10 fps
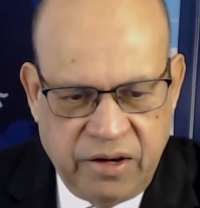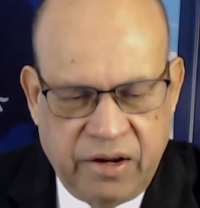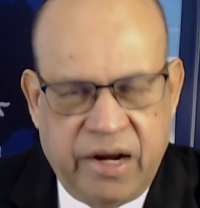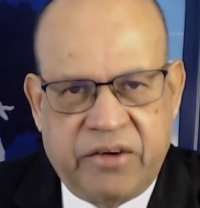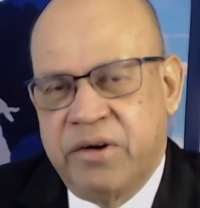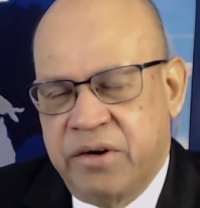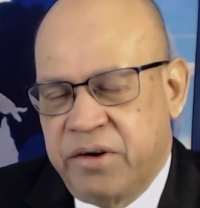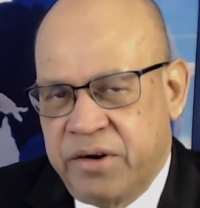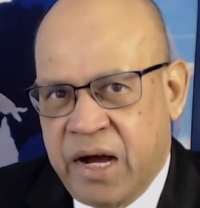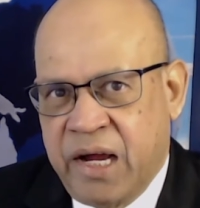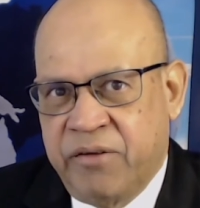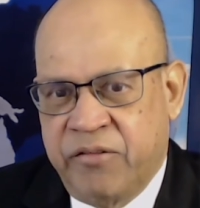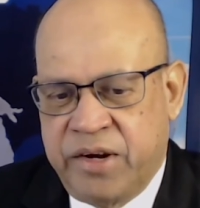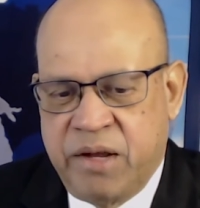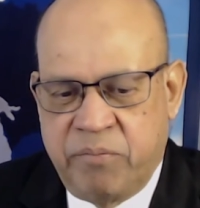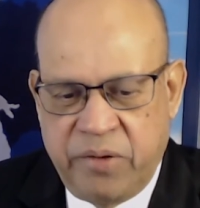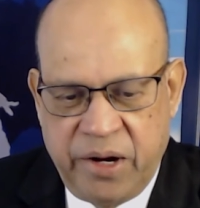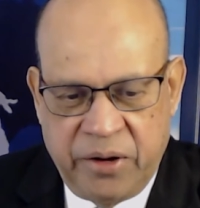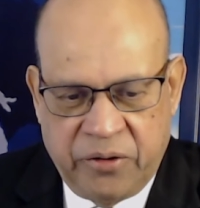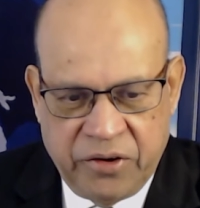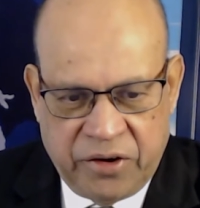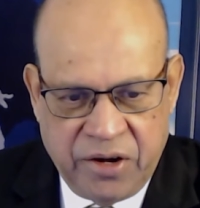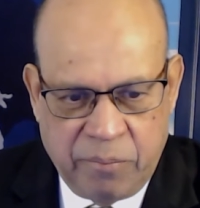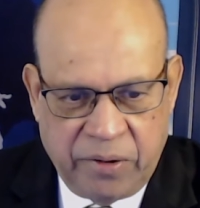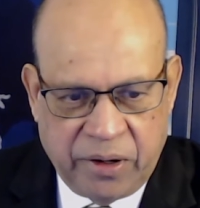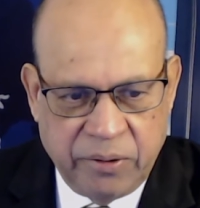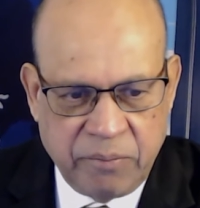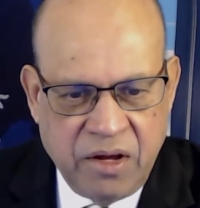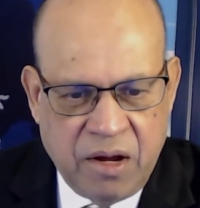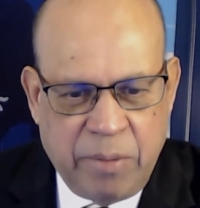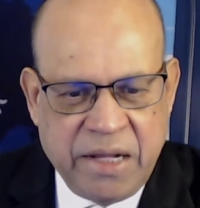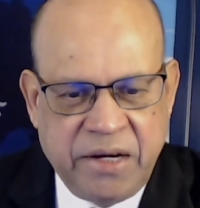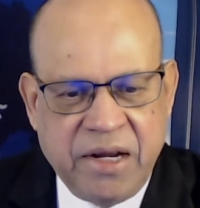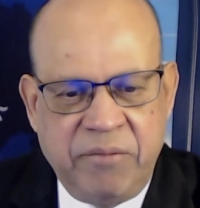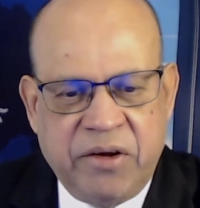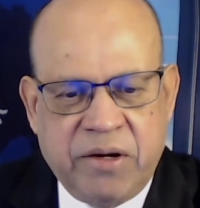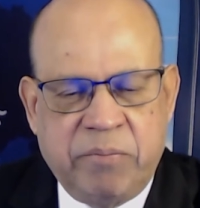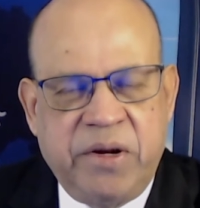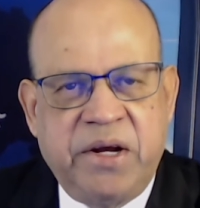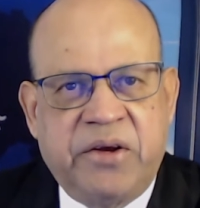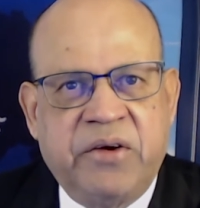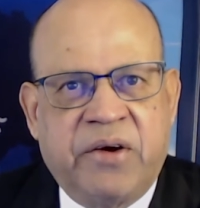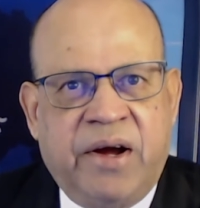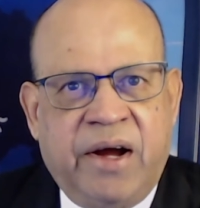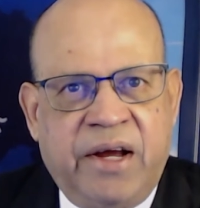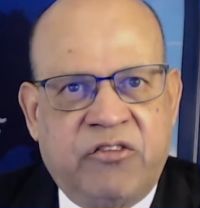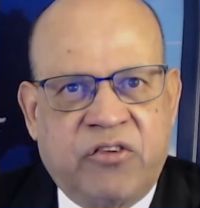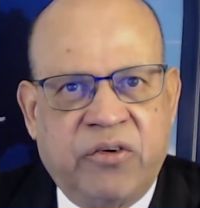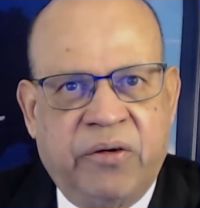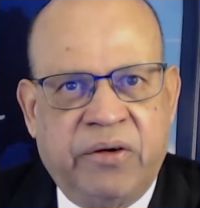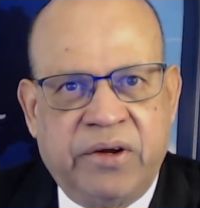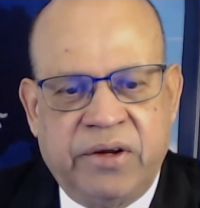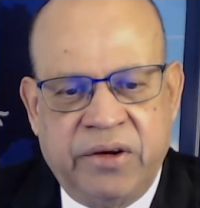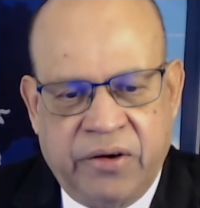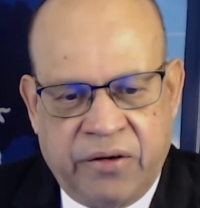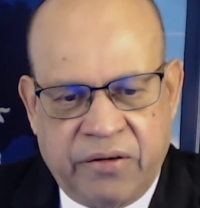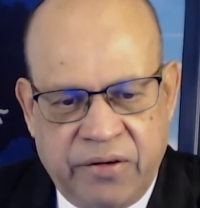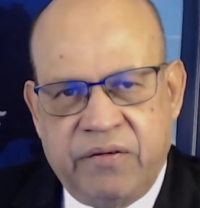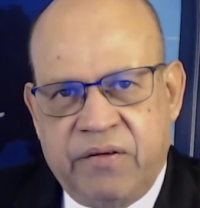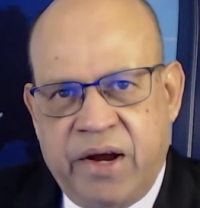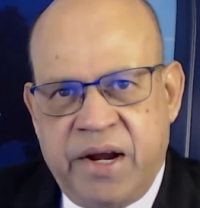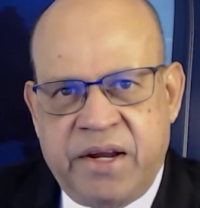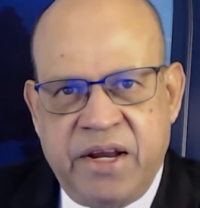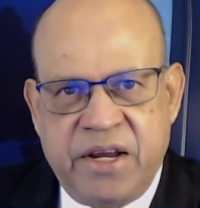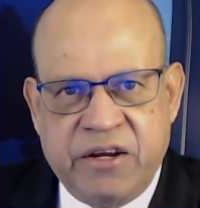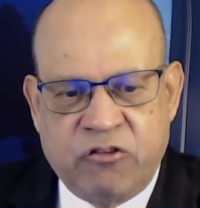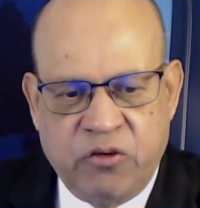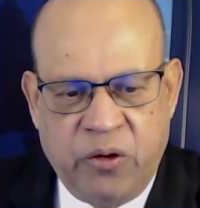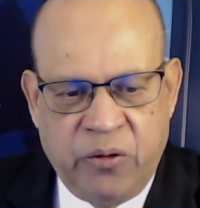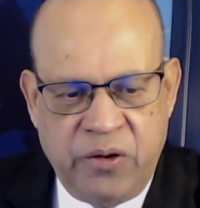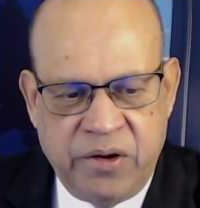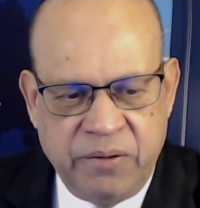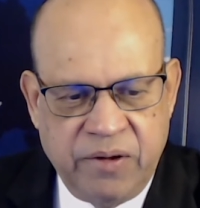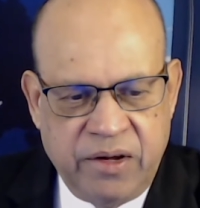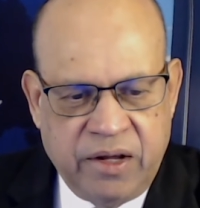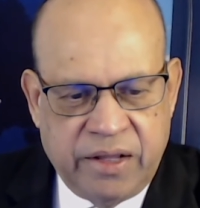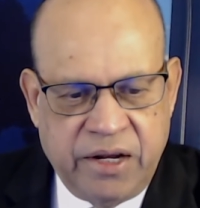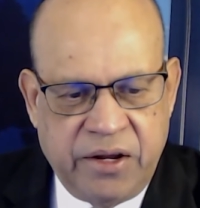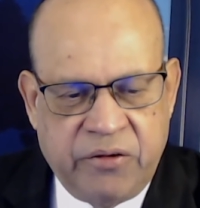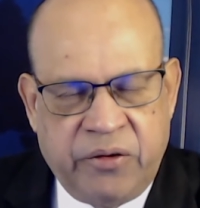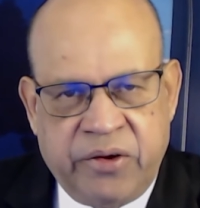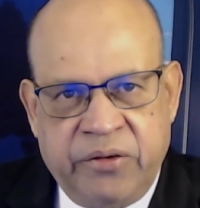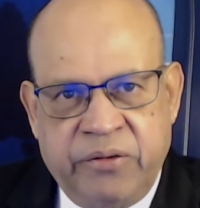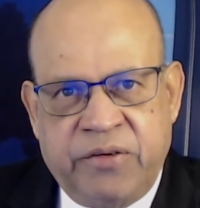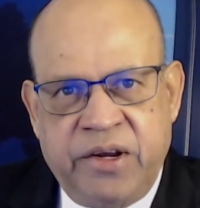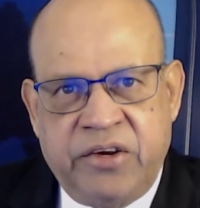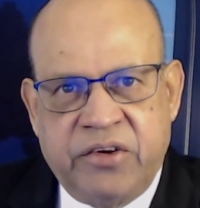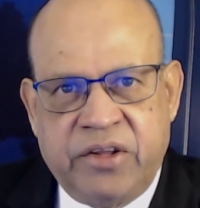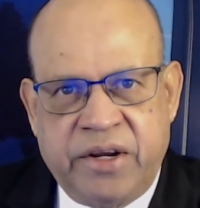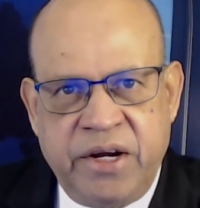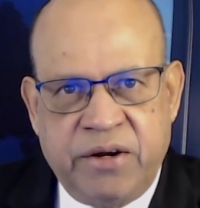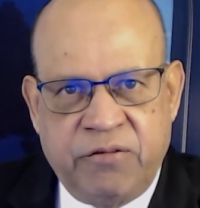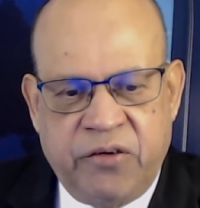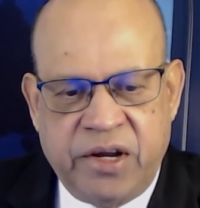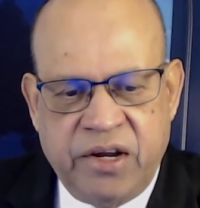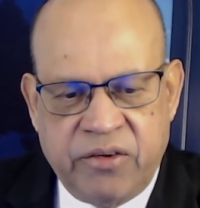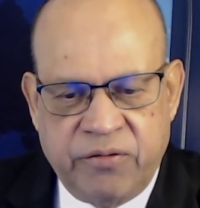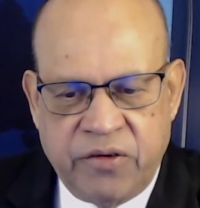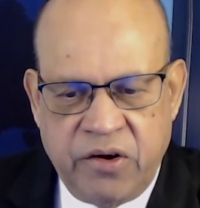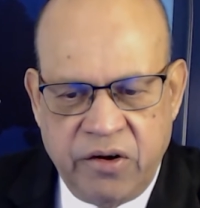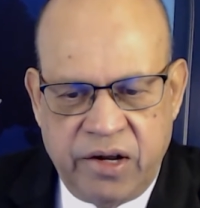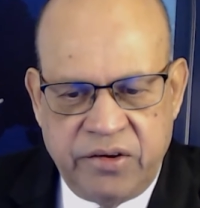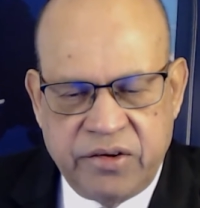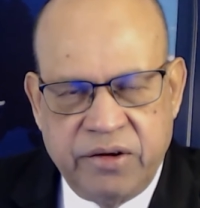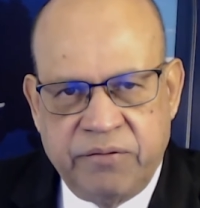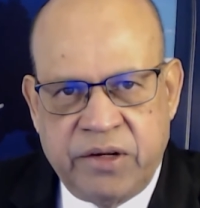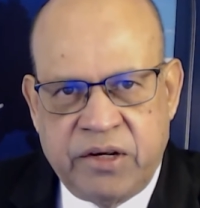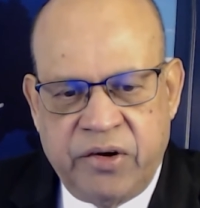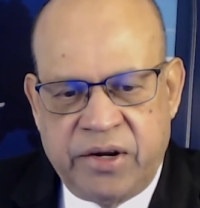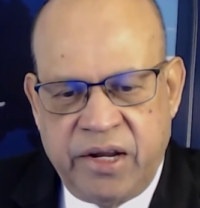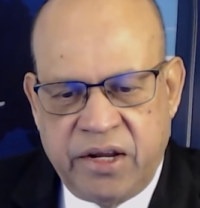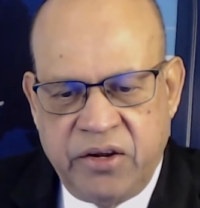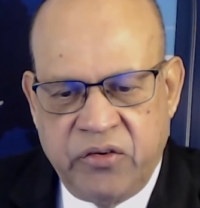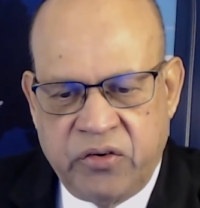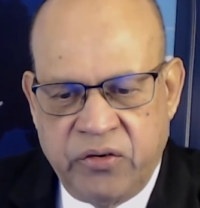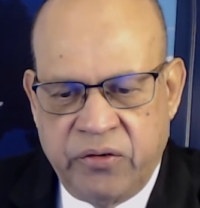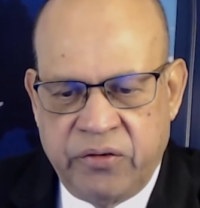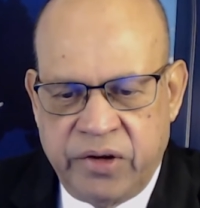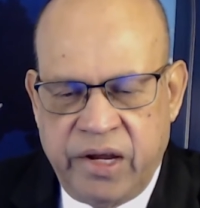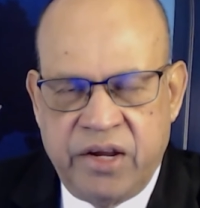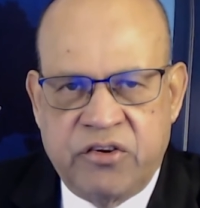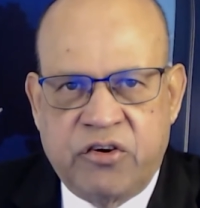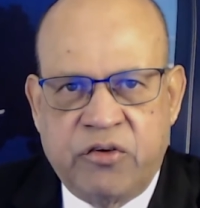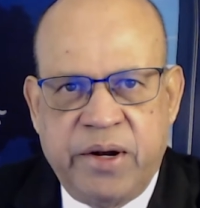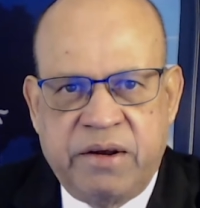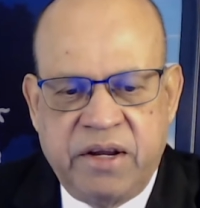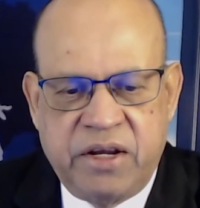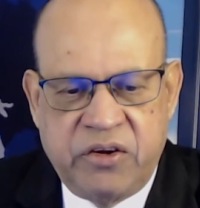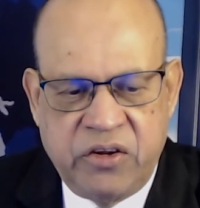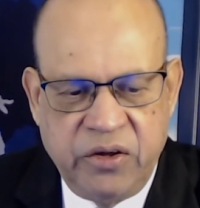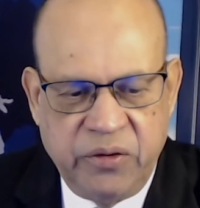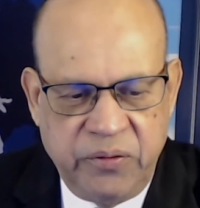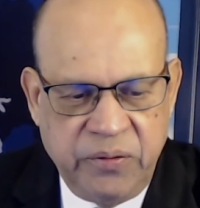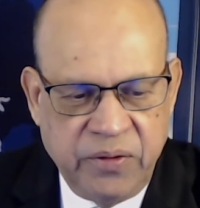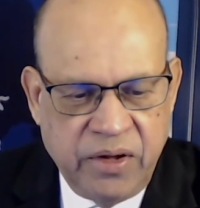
Let's dive deep into the topic. By the time you complete your high school, you're 18 years old. Then you're going to finish 3 to 4 years of college, which will take you to age 22.